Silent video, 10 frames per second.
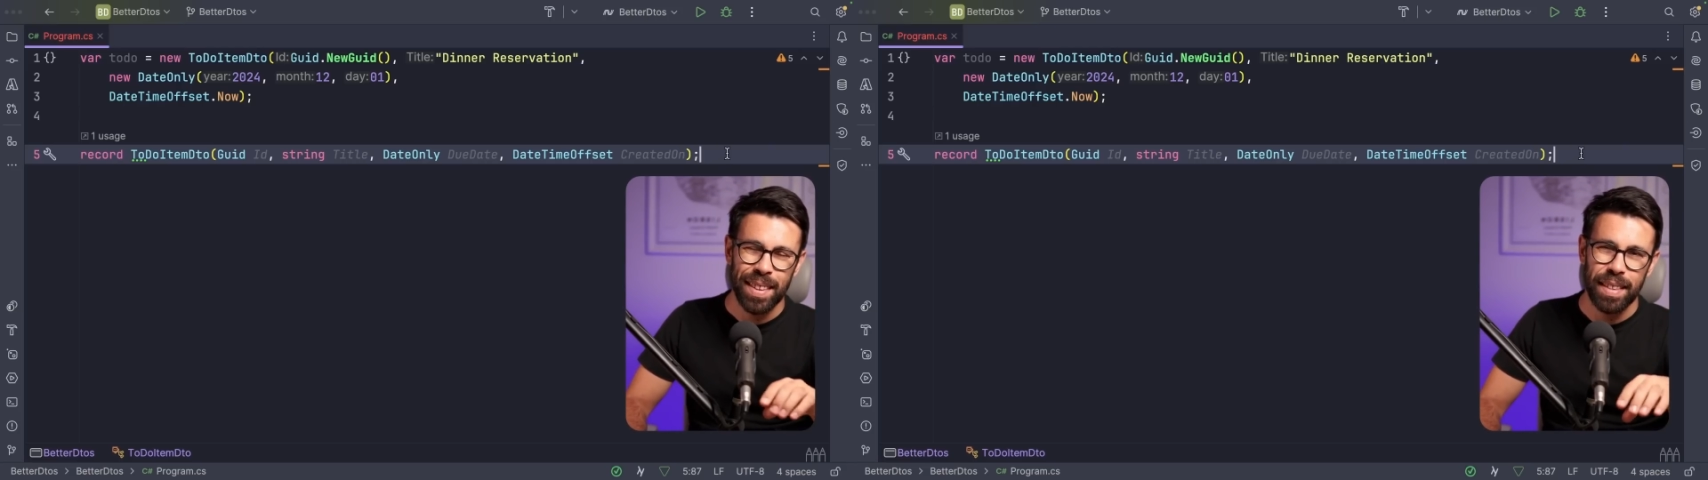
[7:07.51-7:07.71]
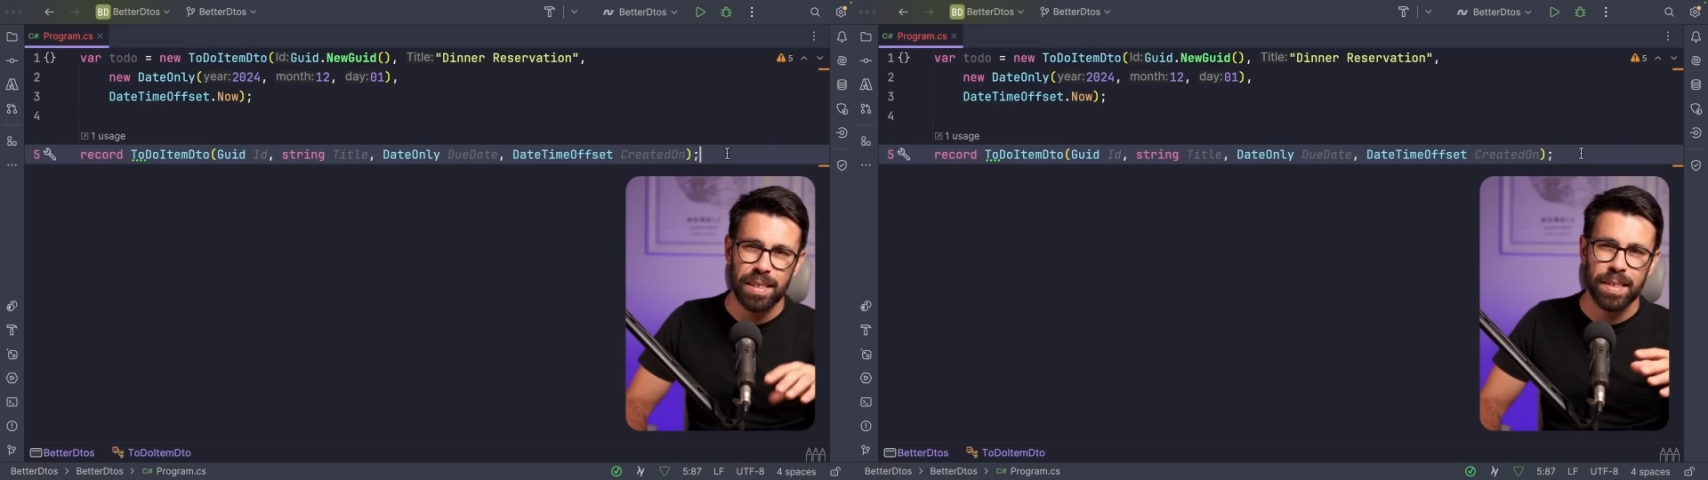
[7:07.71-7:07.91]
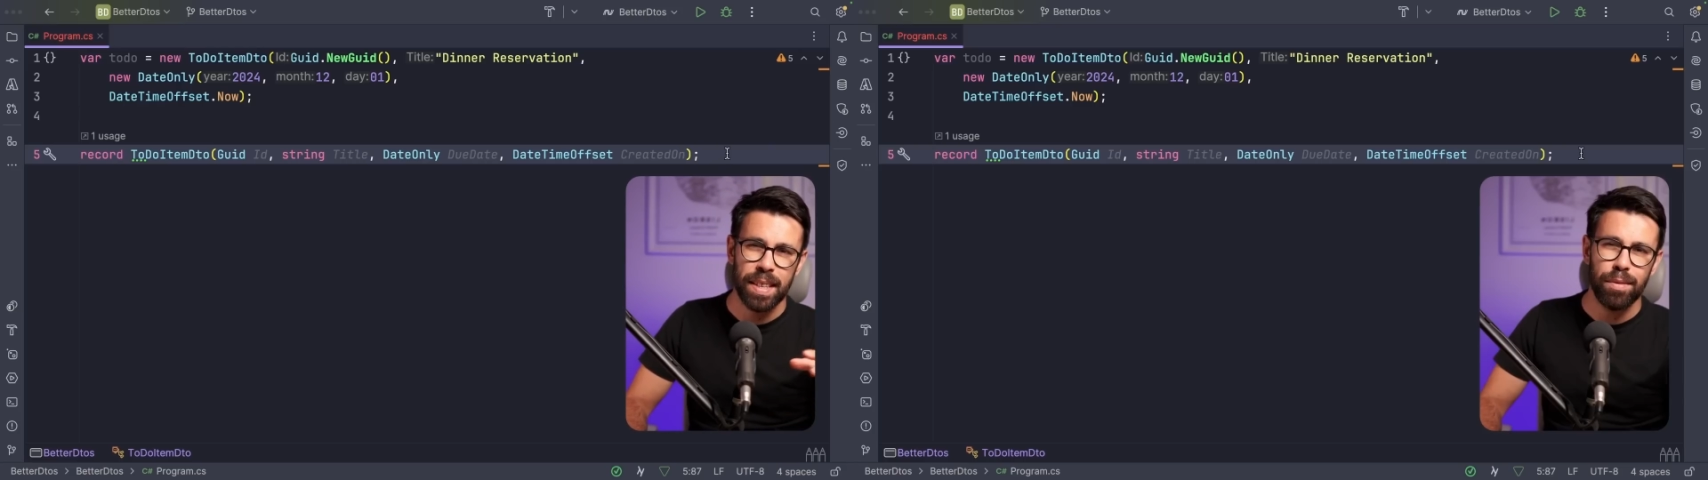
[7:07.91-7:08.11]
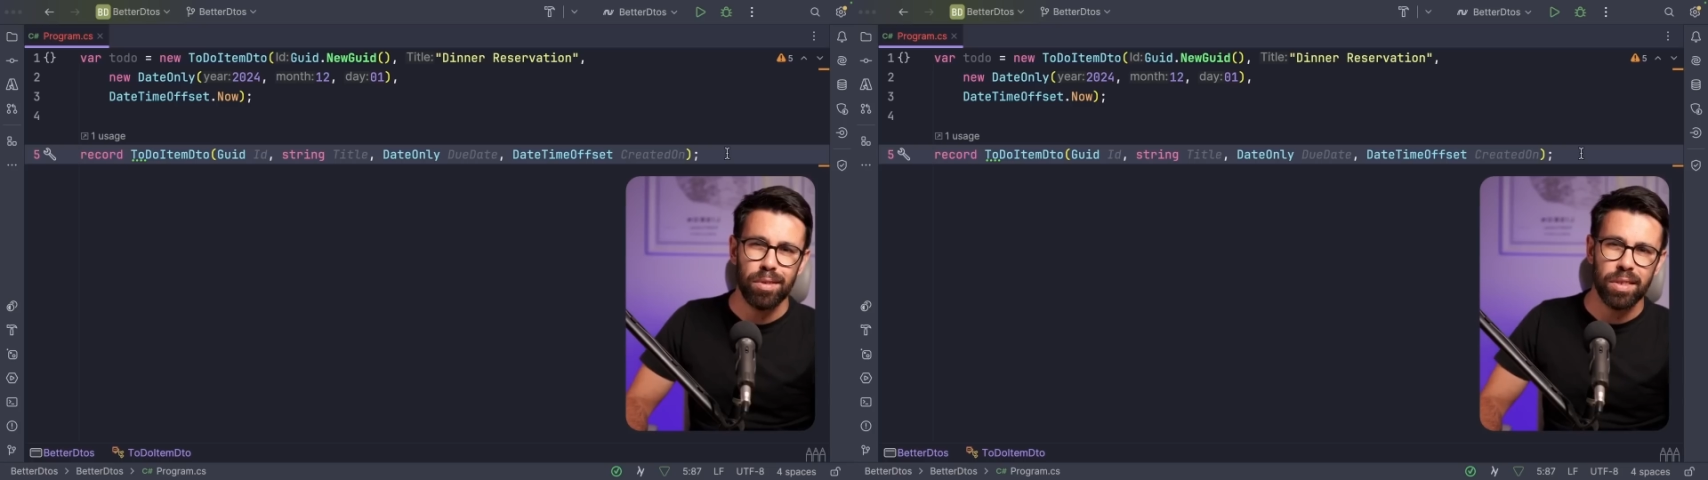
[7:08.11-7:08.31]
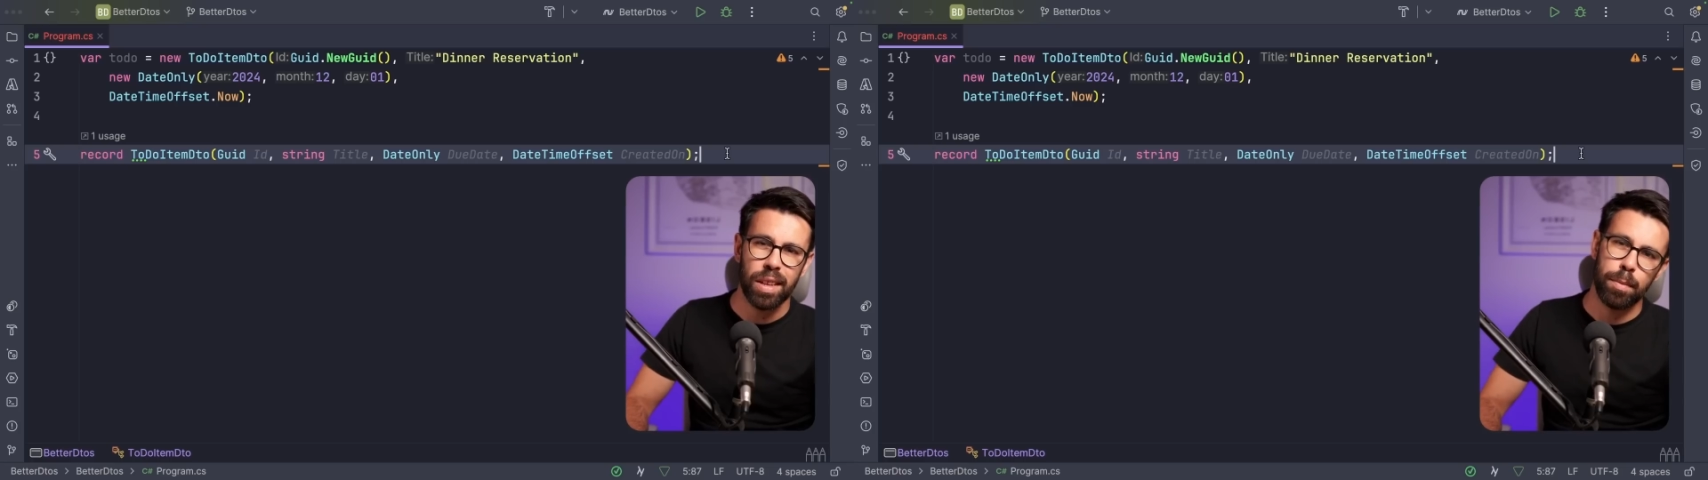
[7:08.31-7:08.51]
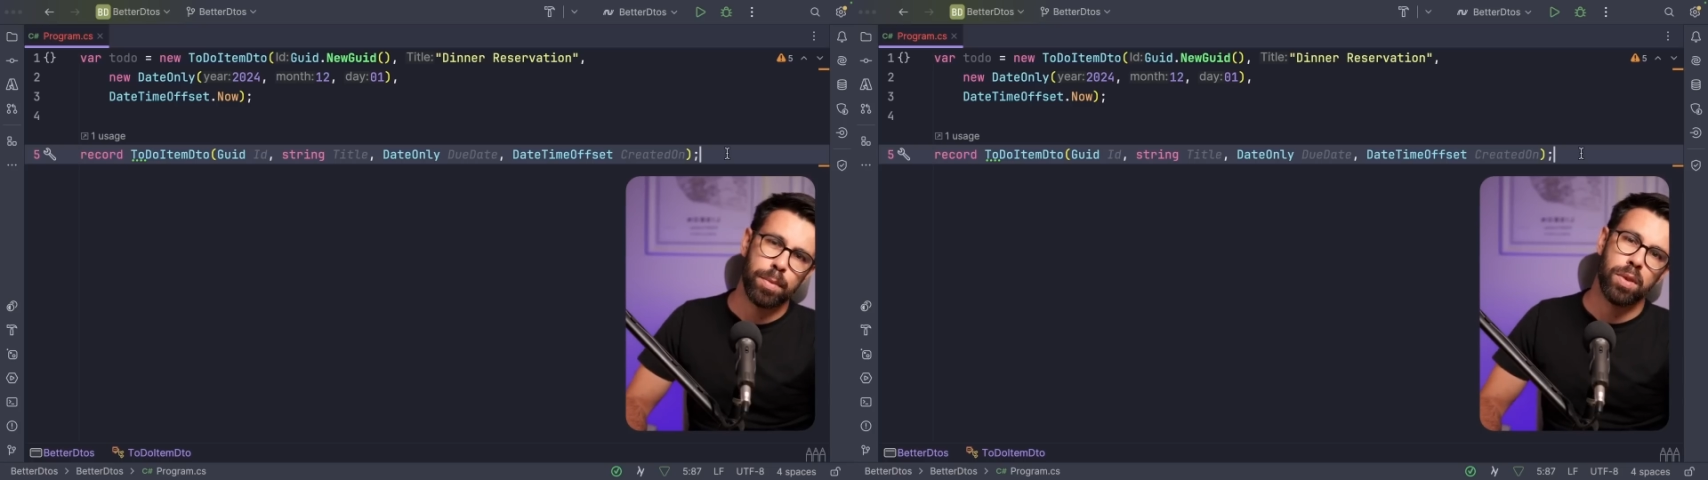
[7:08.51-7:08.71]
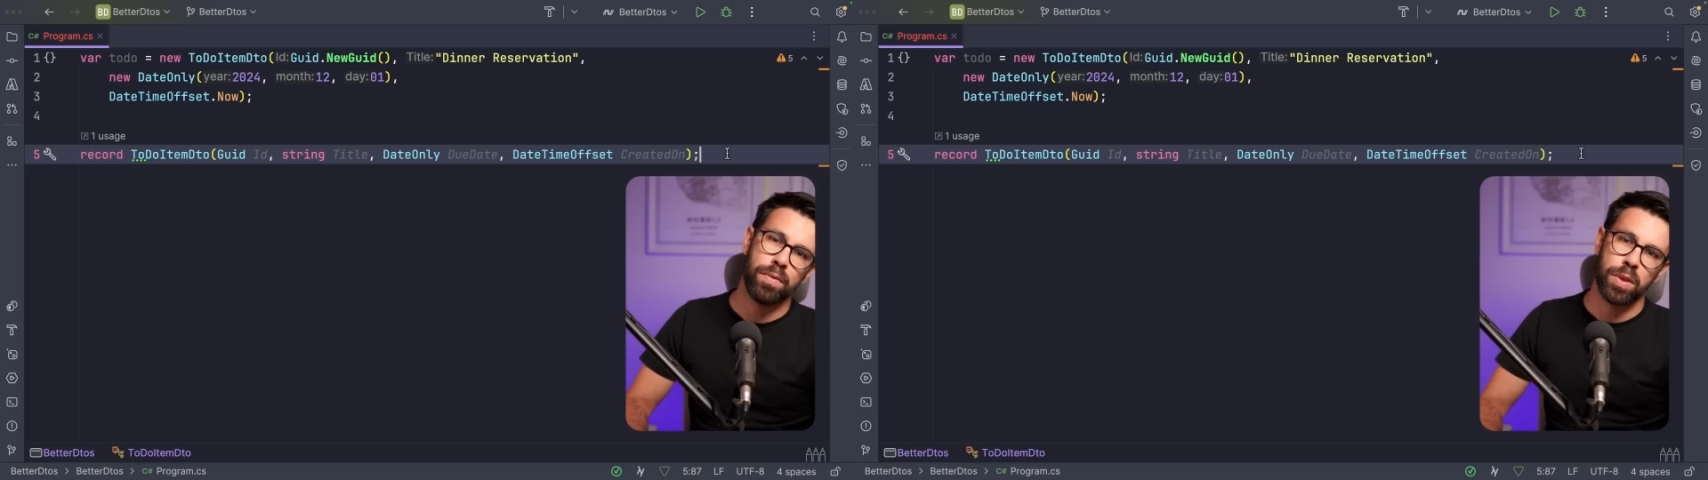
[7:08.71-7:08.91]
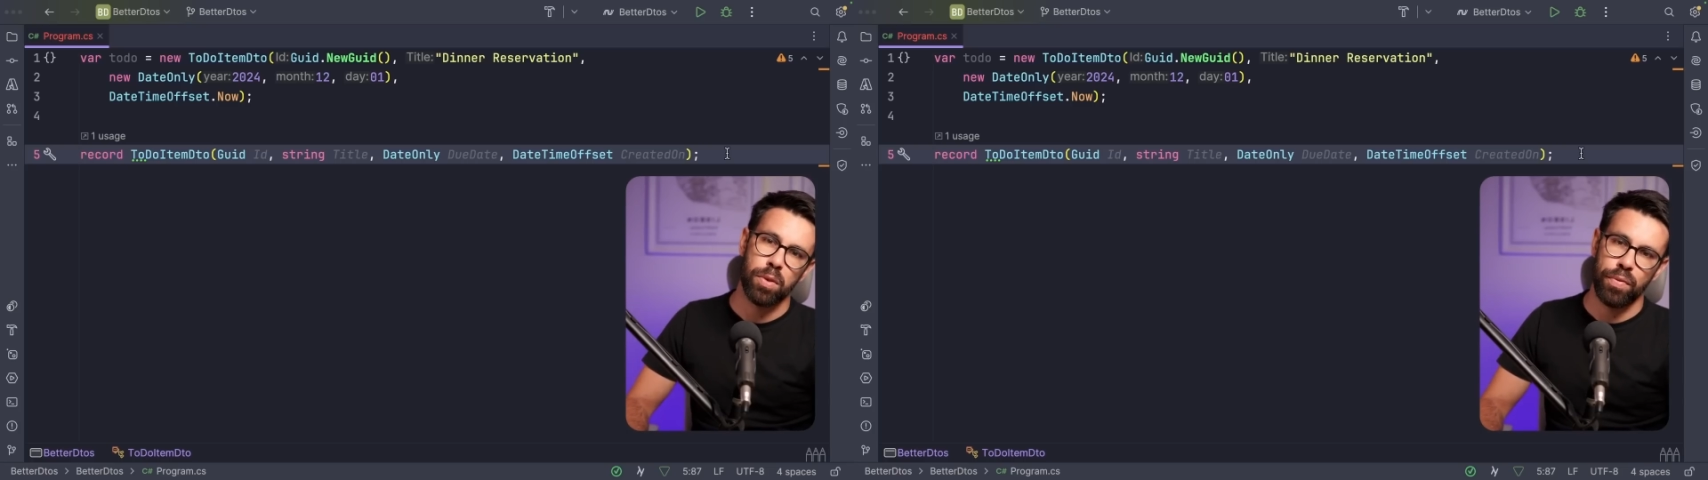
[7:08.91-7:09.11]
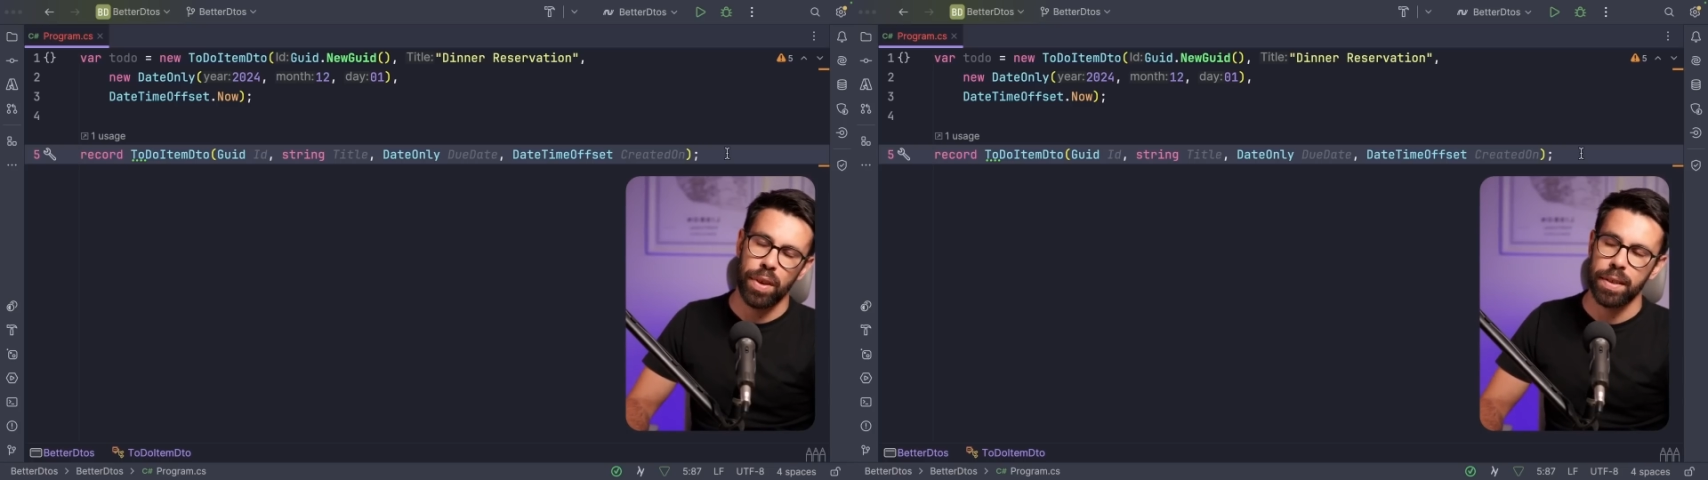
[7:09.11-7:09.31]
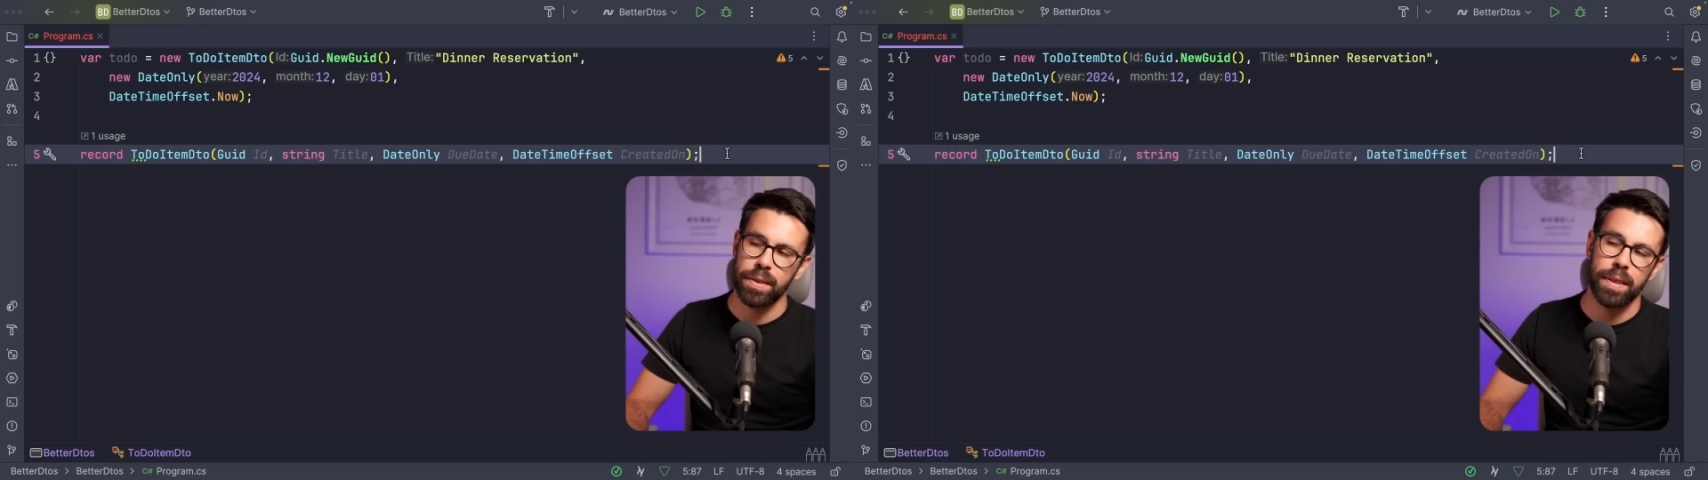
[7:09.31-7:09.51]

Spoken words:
There's several types of suffix